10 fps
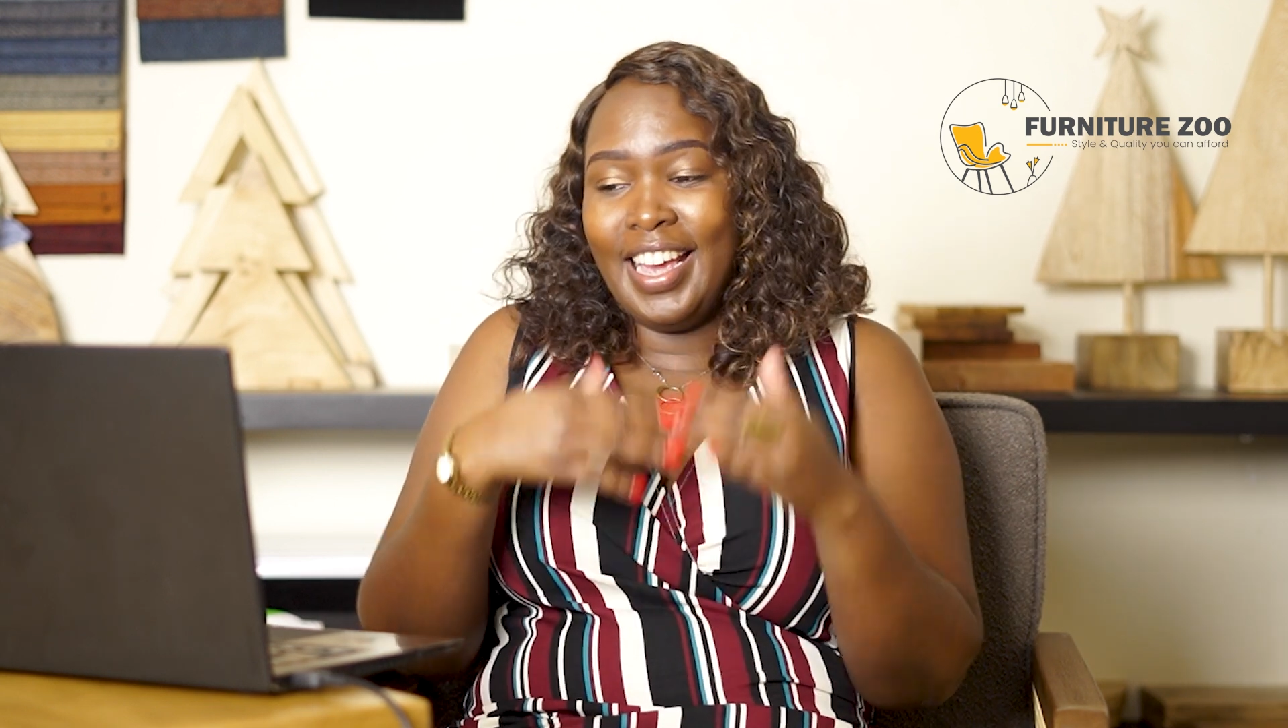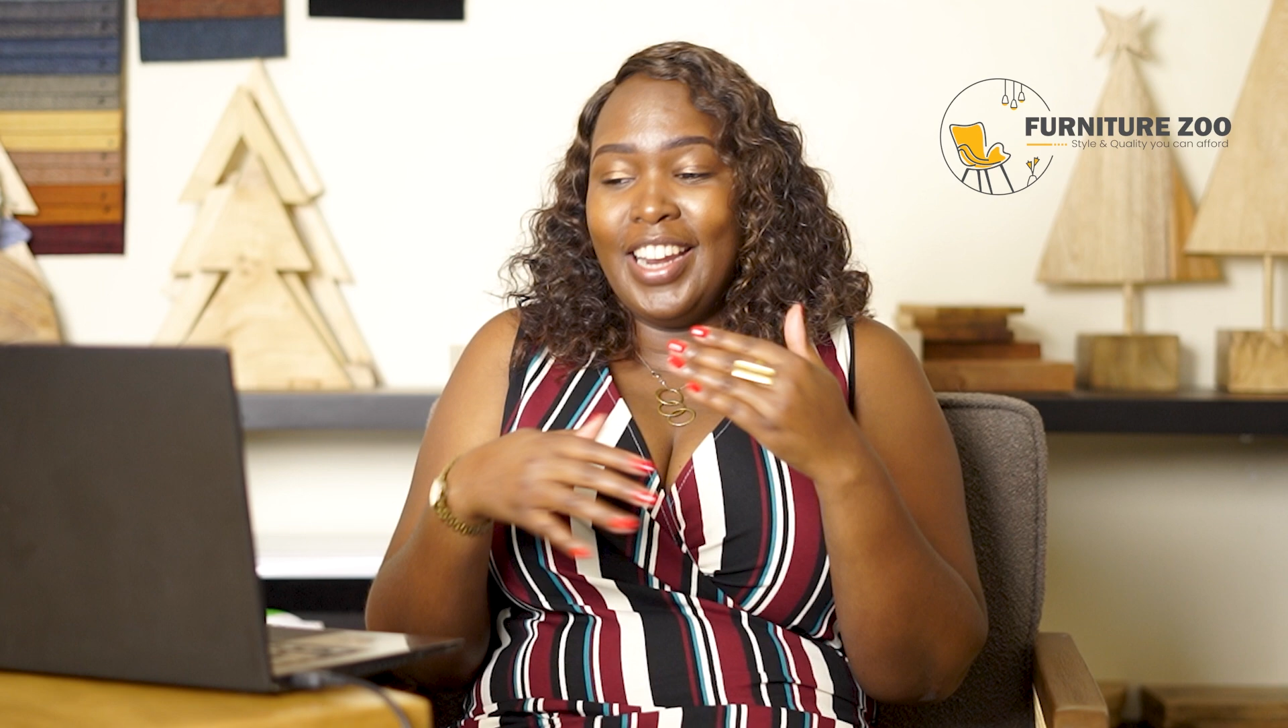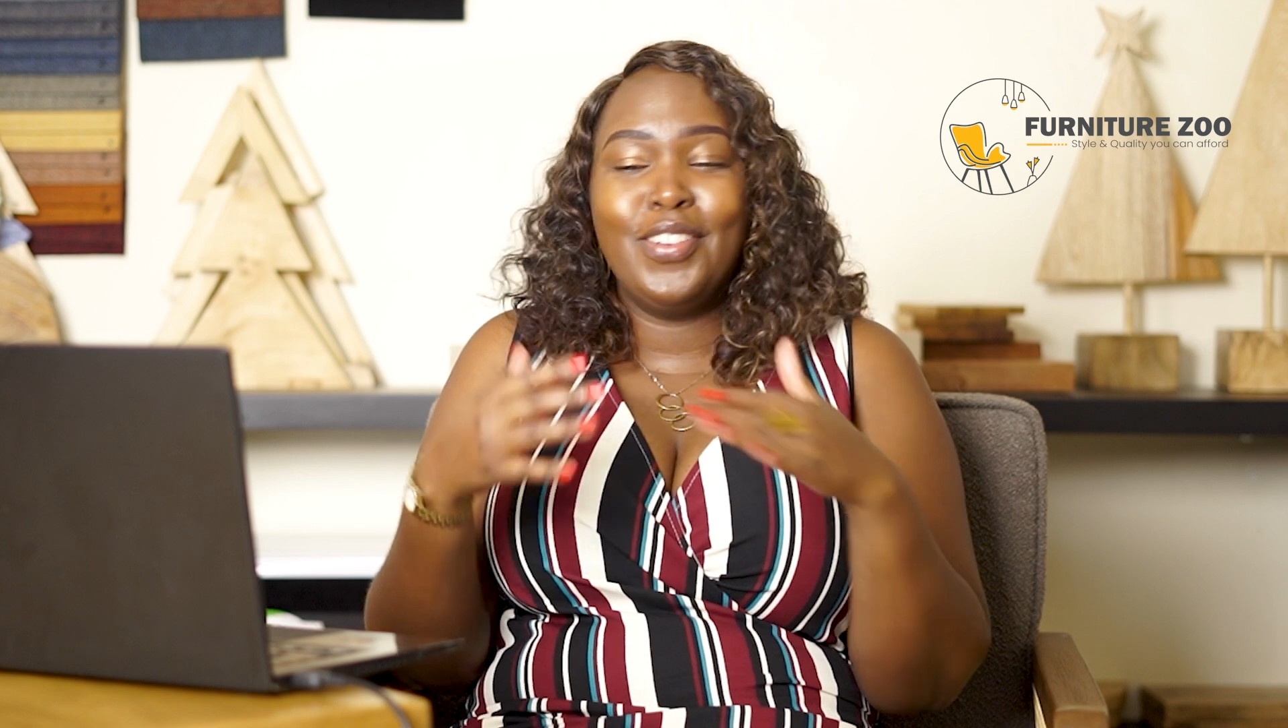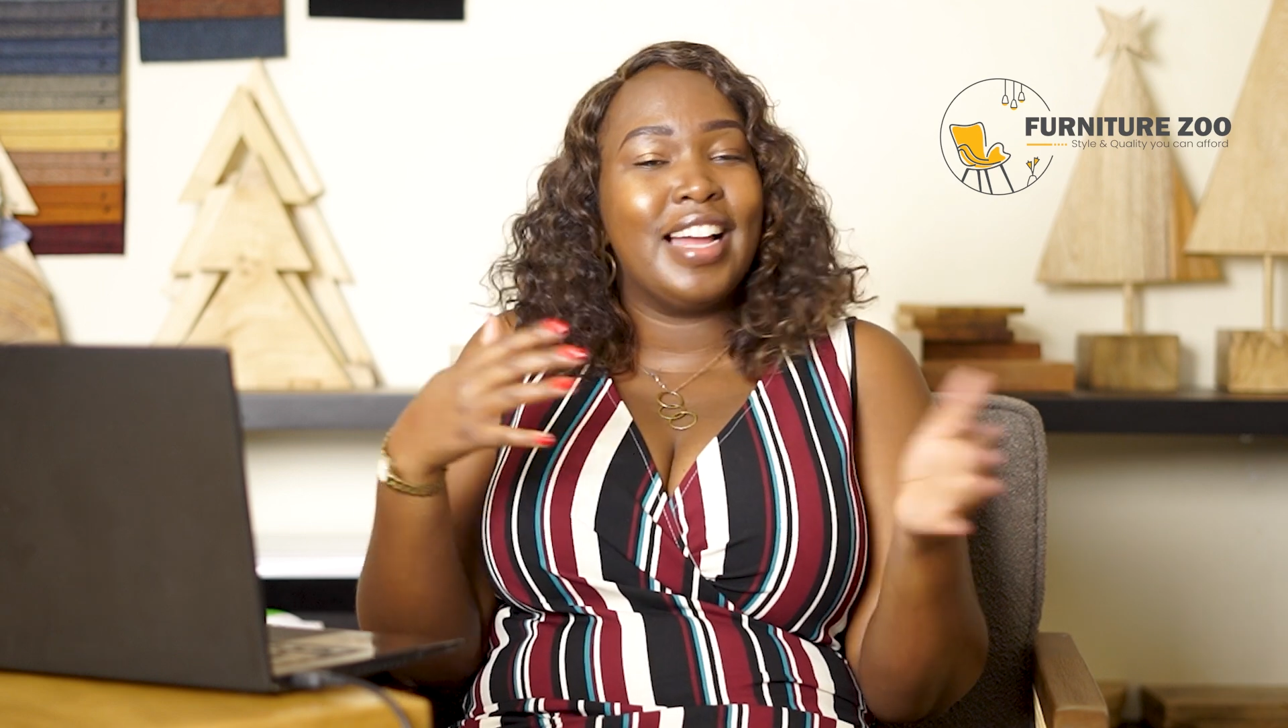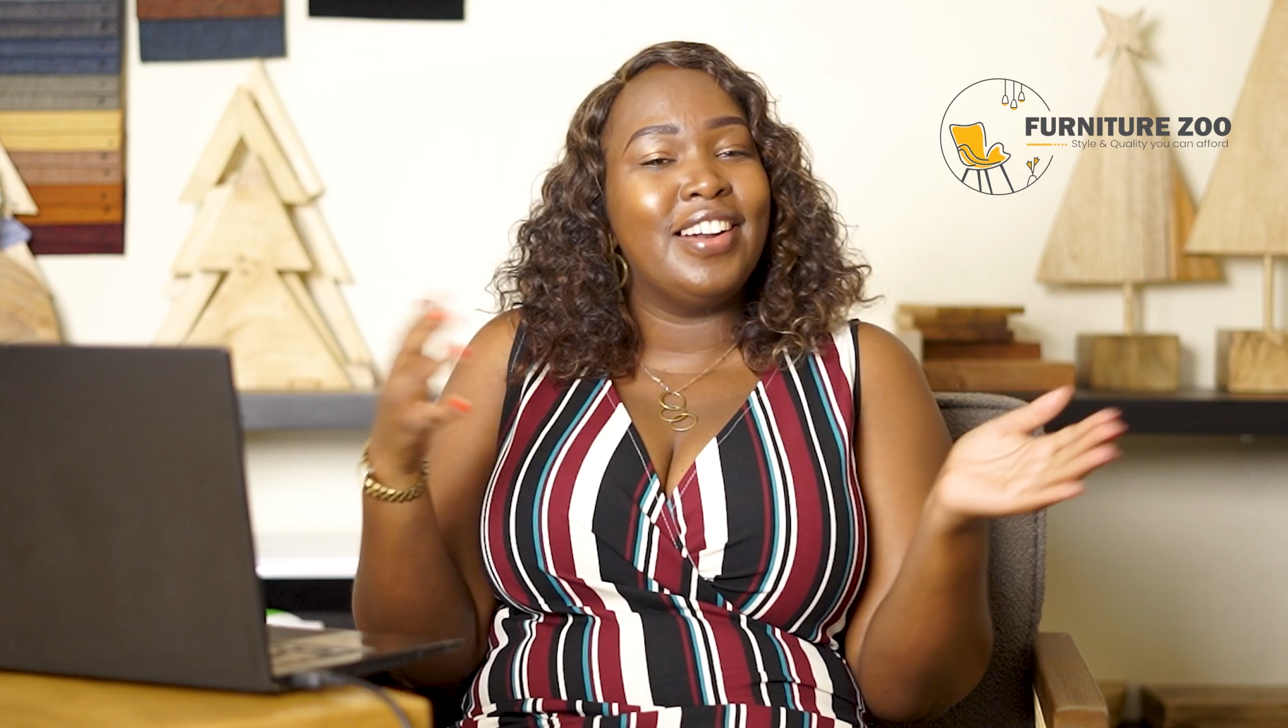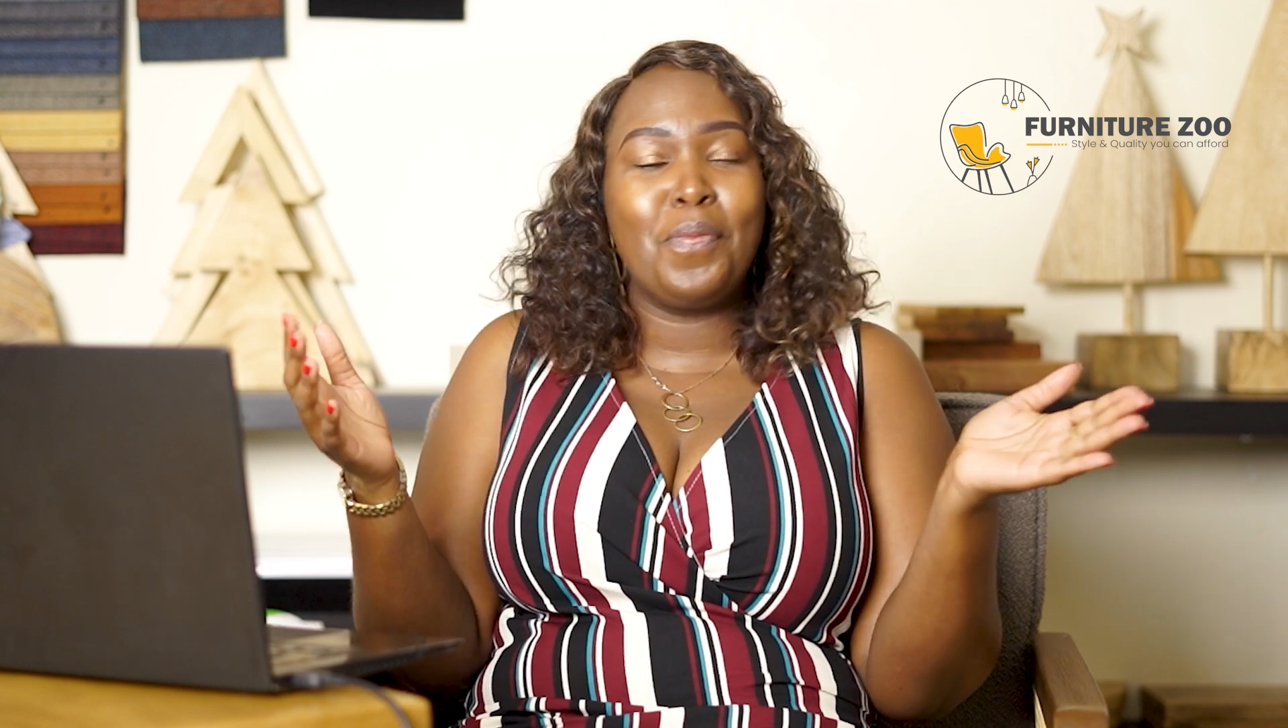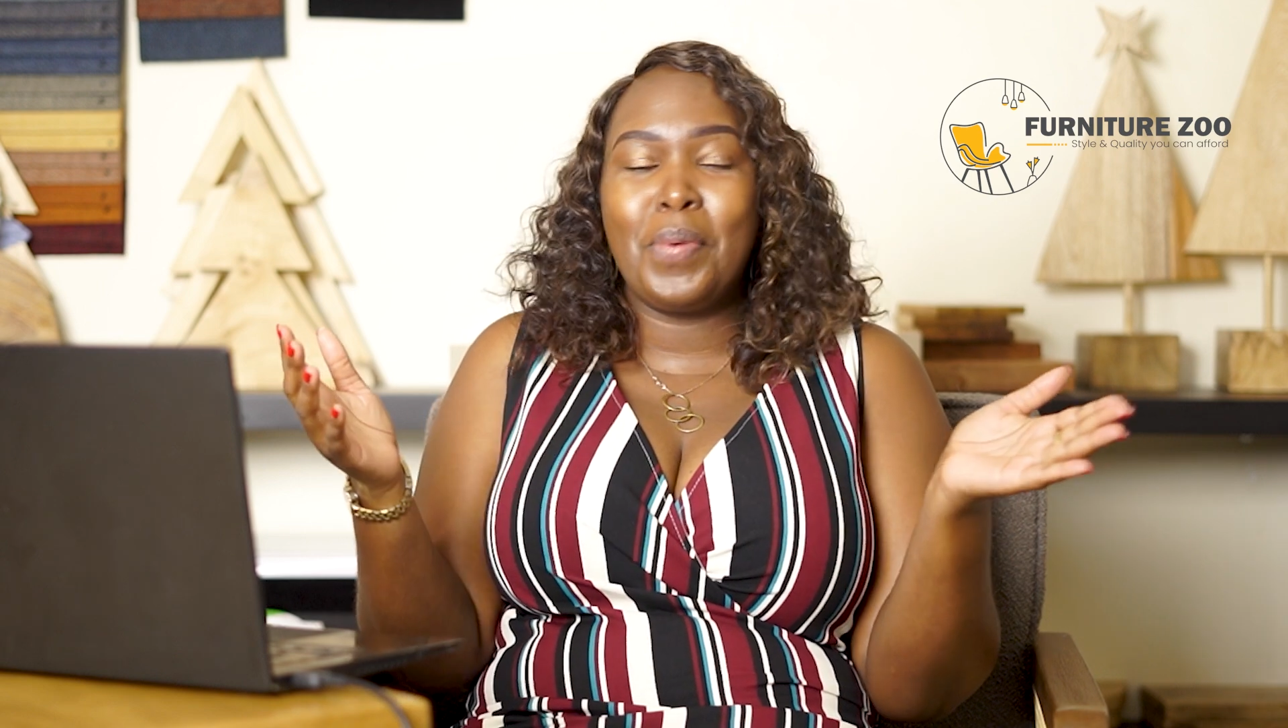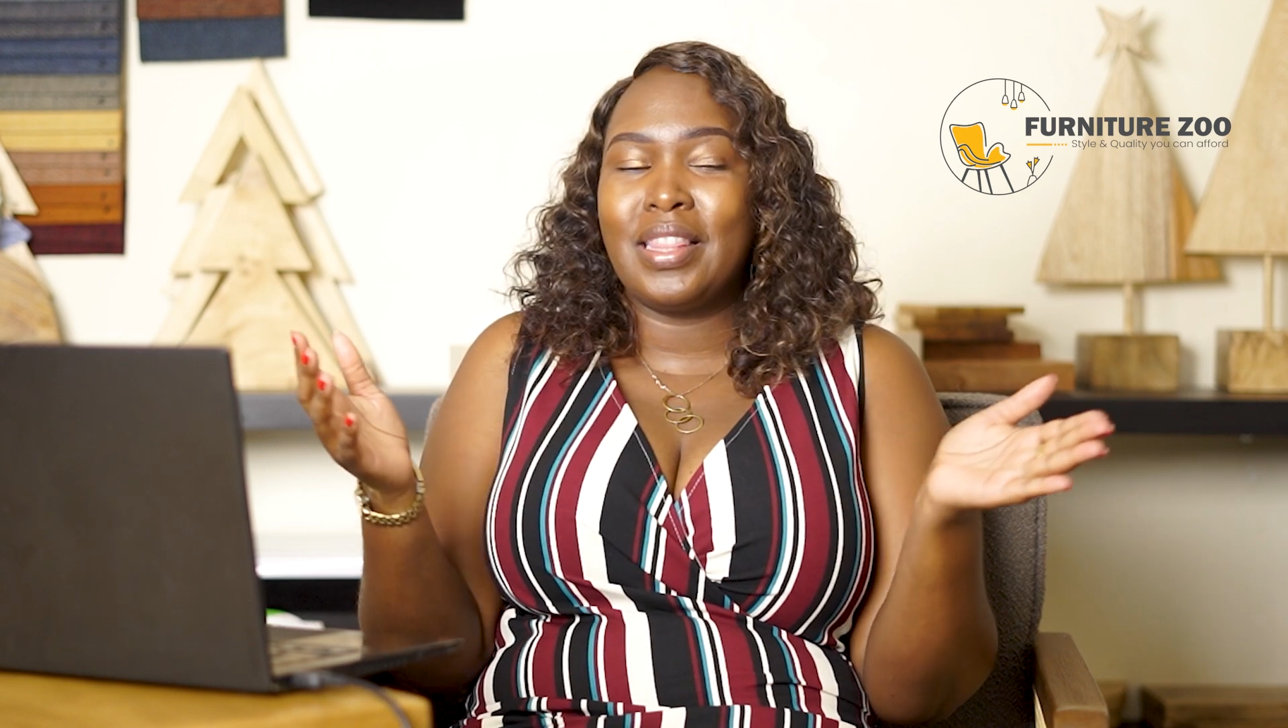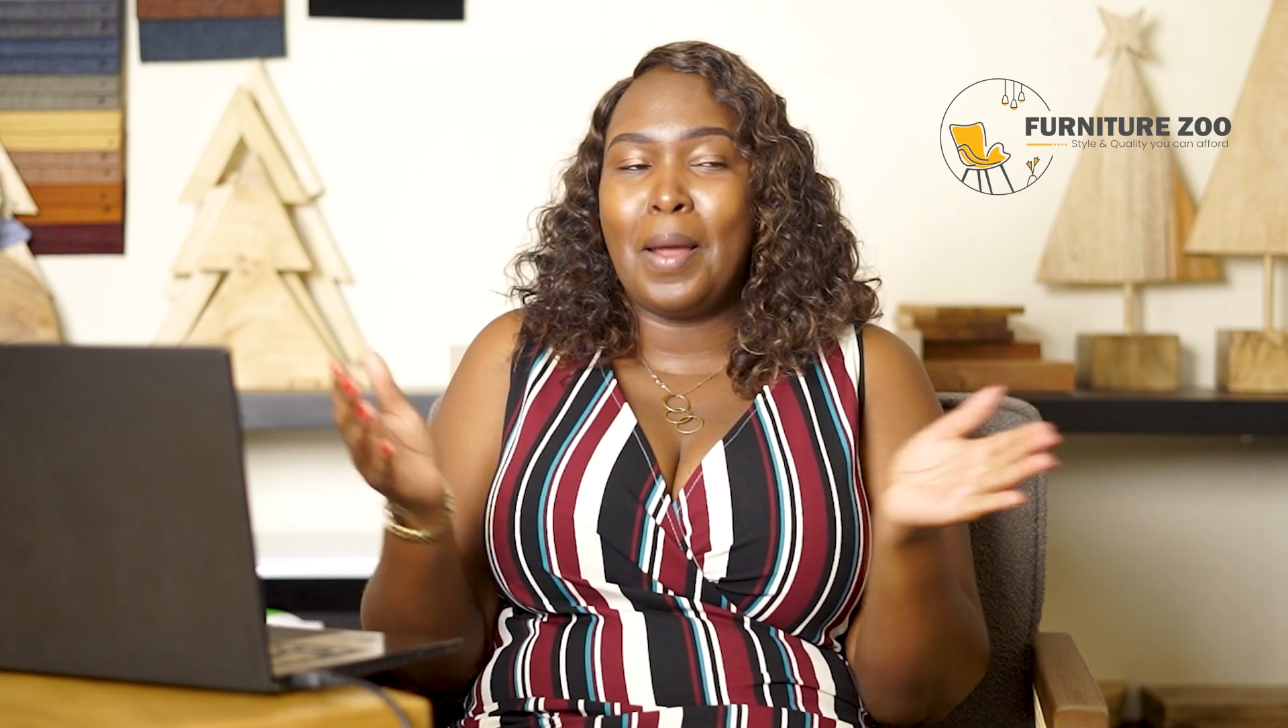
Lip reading: You can repeat